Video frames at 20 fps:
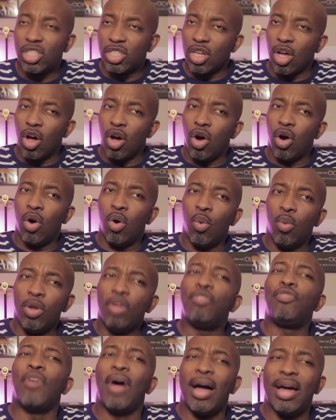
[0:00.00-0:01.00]
so
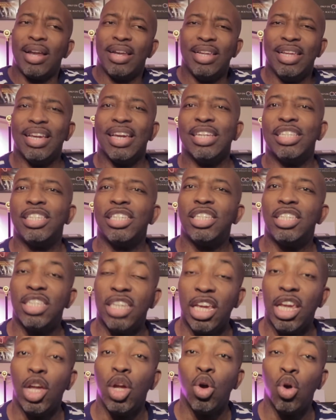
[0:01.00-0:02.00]
we finally get to
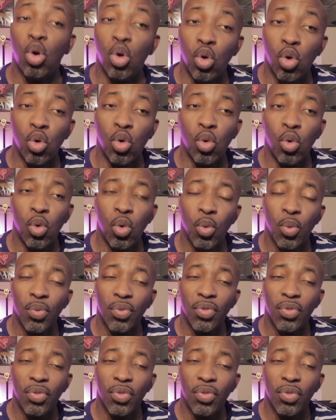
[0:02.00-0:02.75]
see who